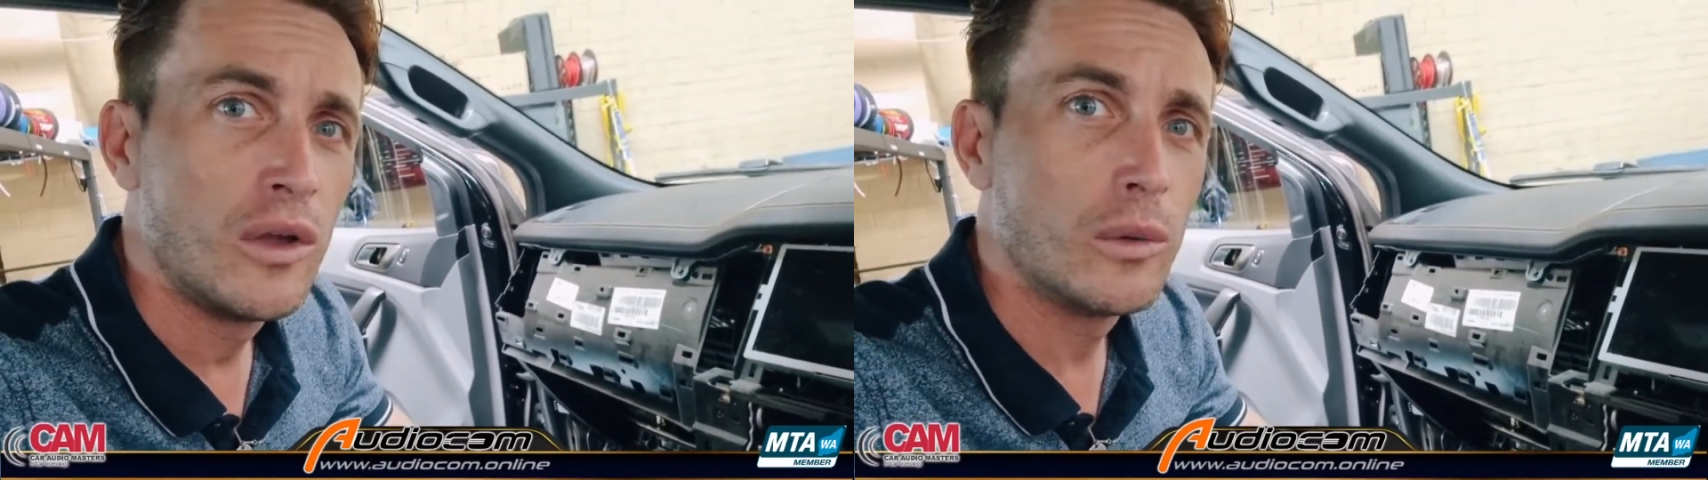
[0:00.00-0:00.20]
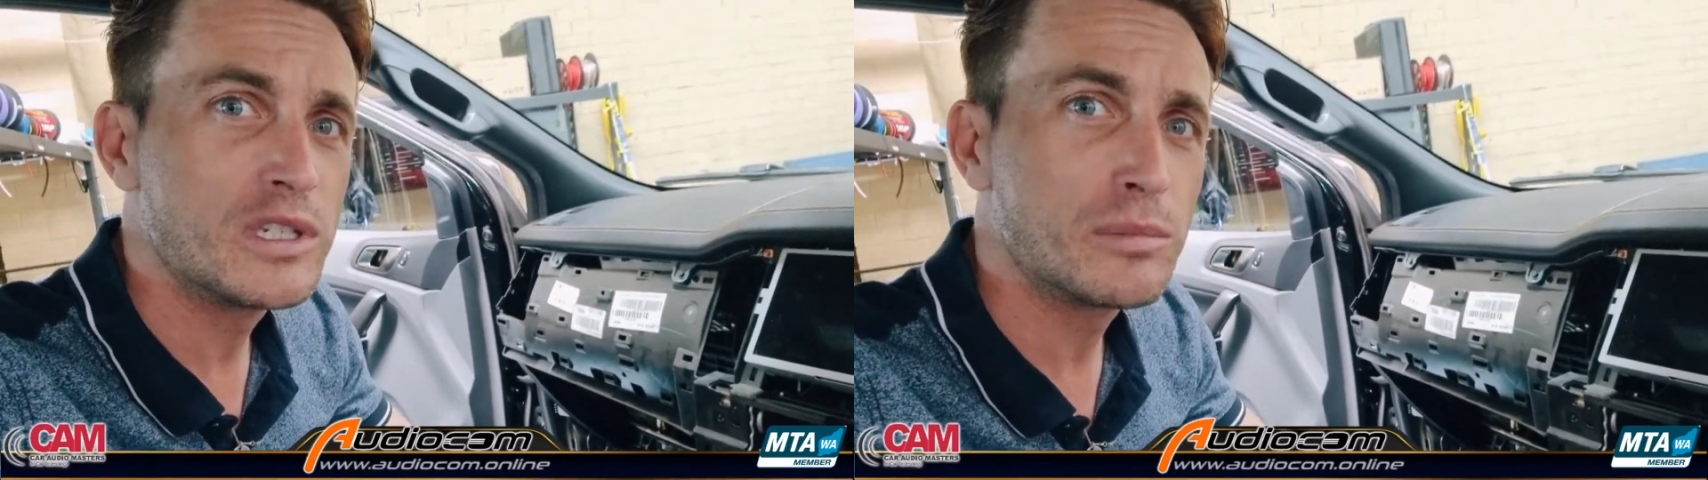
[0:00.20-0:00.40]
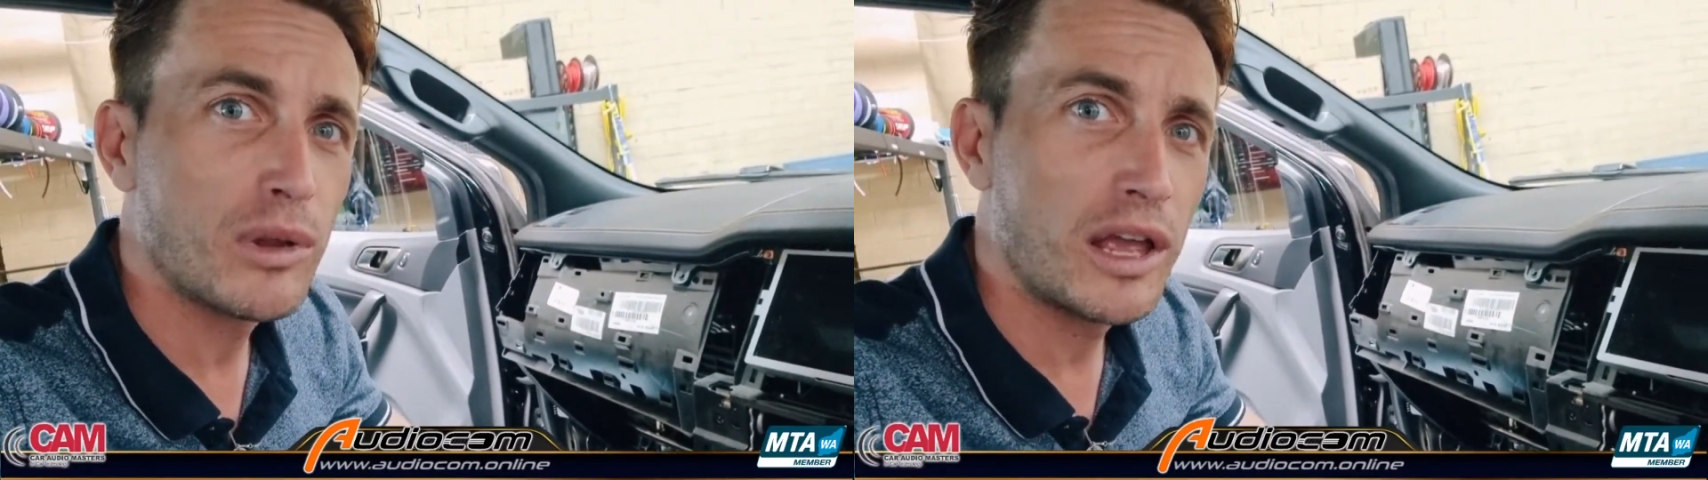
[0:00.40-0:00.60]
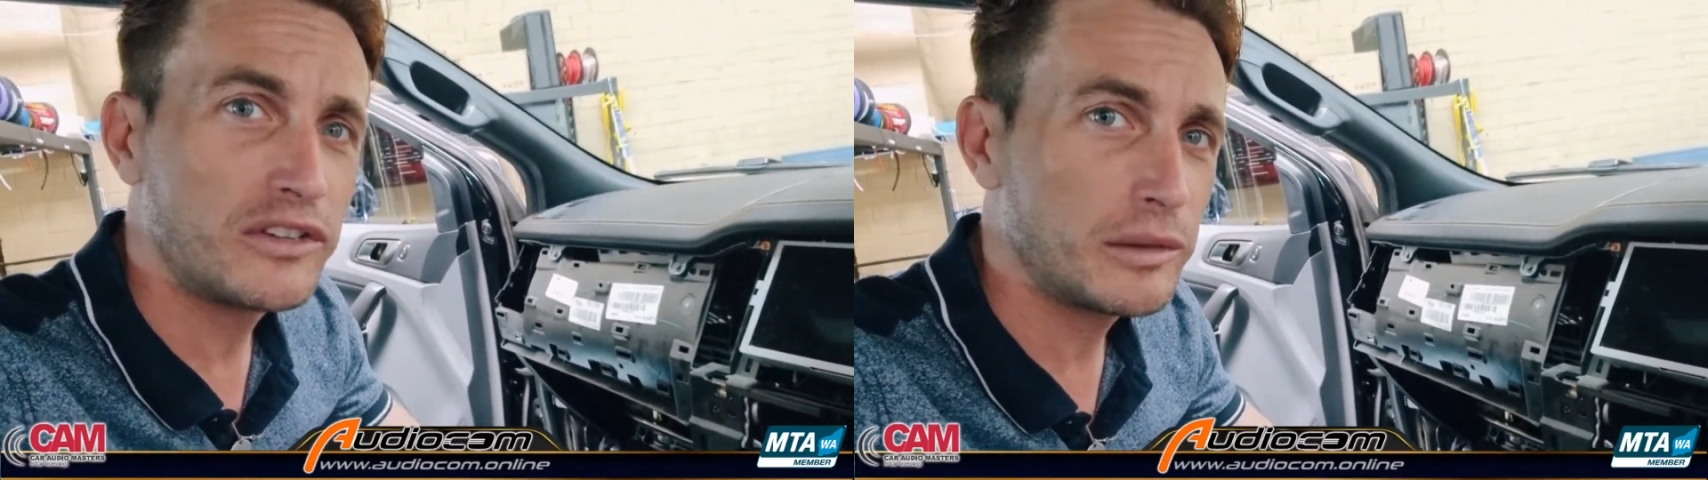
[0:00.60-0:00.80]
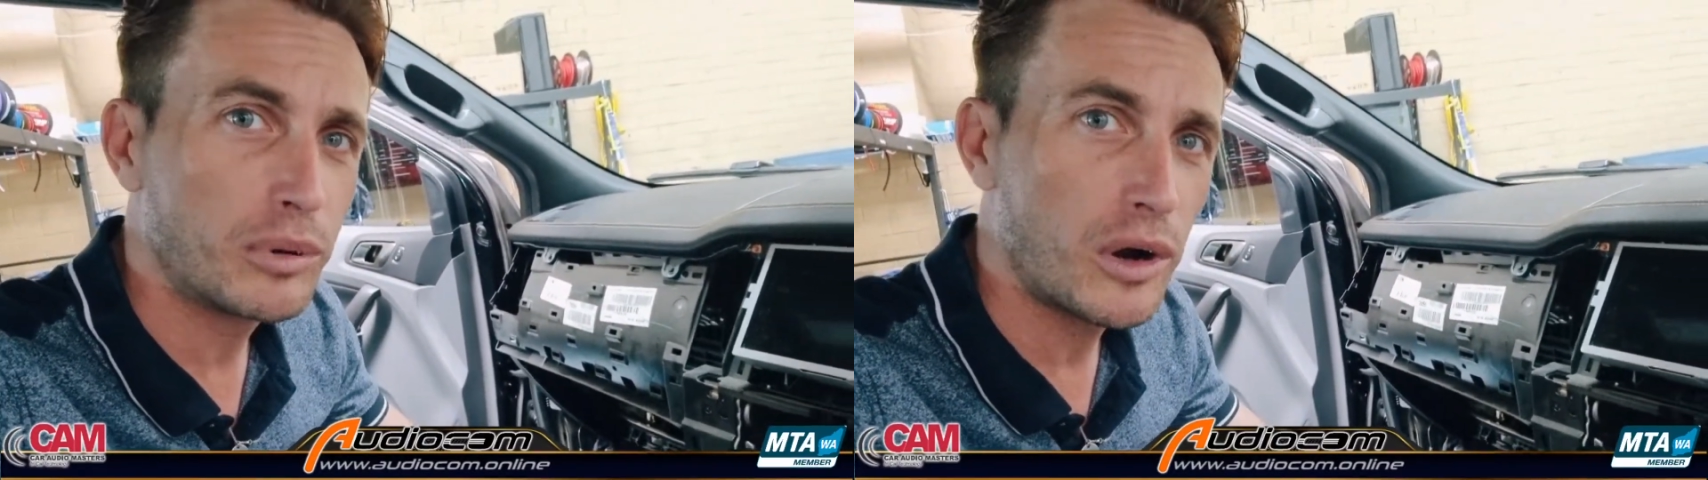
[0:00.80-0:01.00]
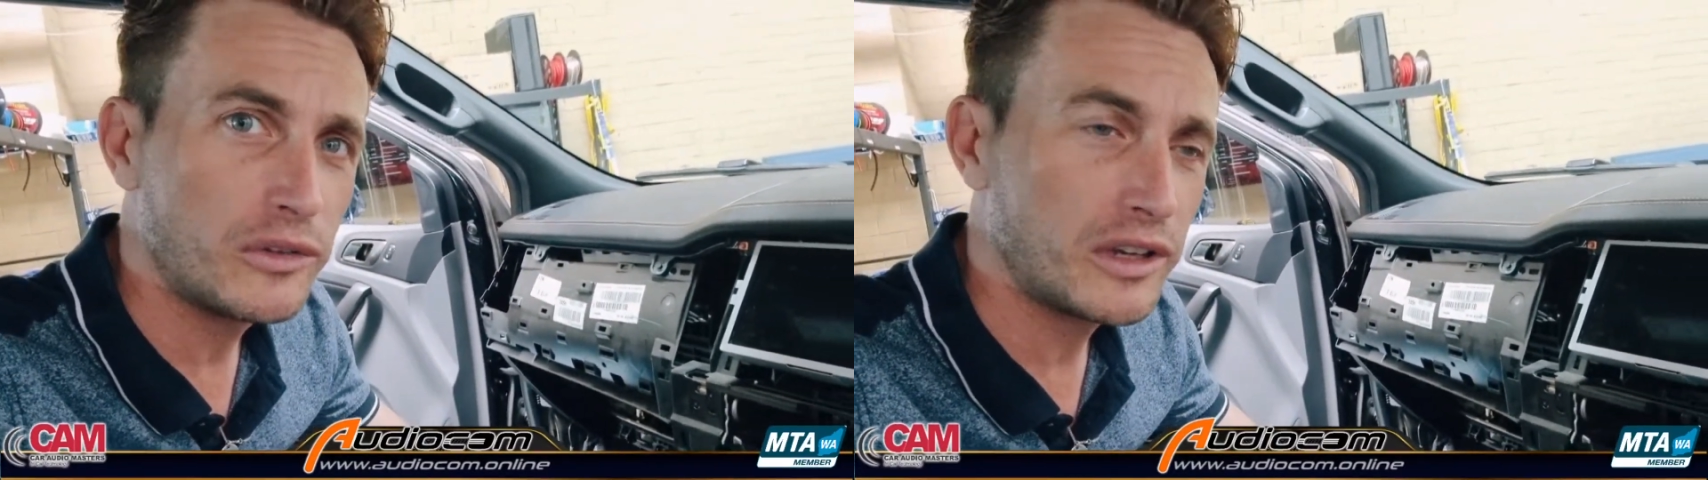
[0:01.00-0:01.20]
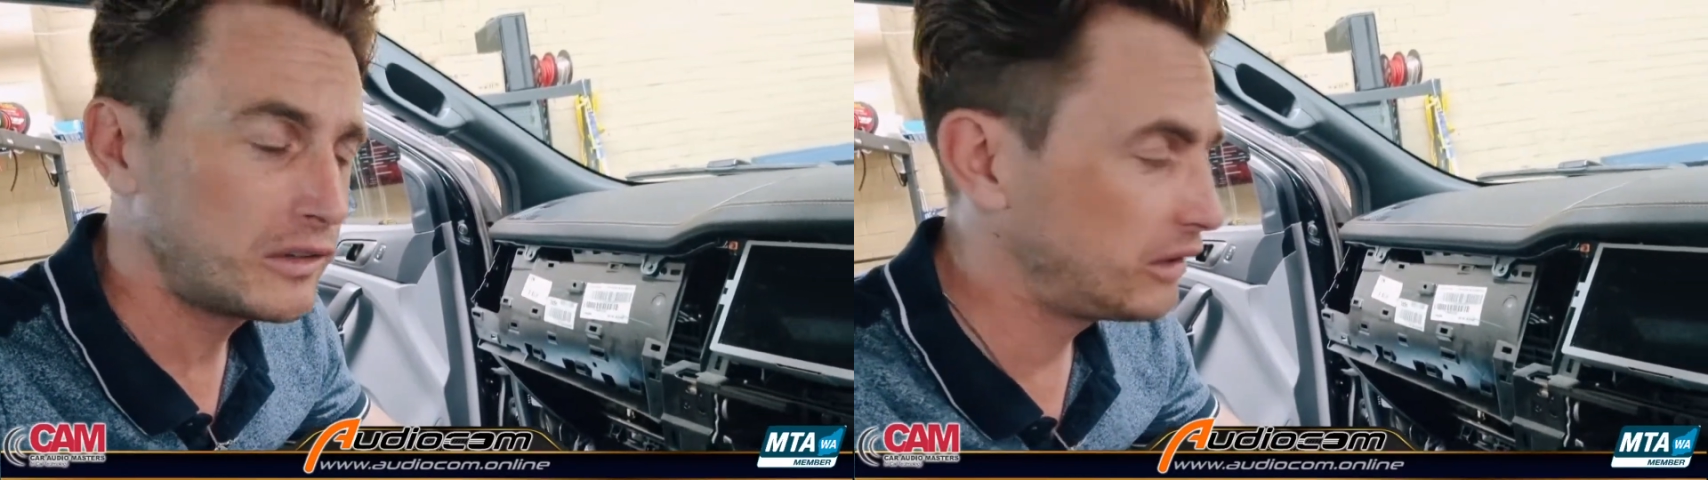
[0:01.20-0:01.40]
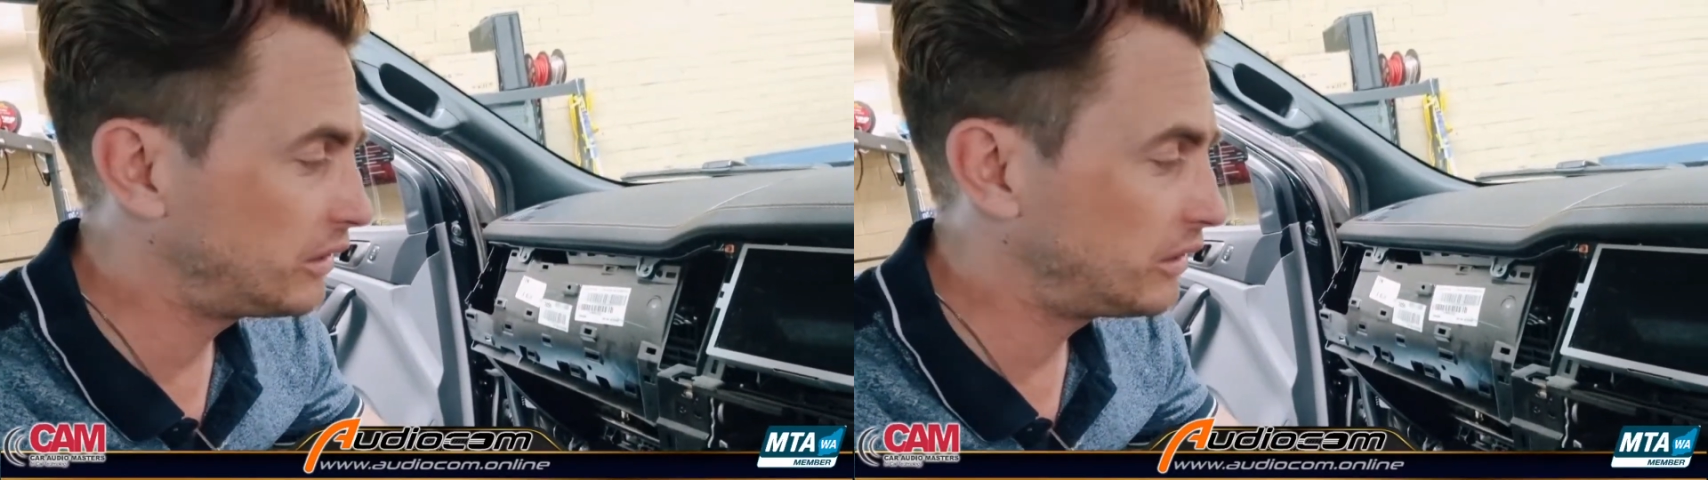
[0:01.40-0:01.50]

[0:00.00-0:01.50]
or splicing processors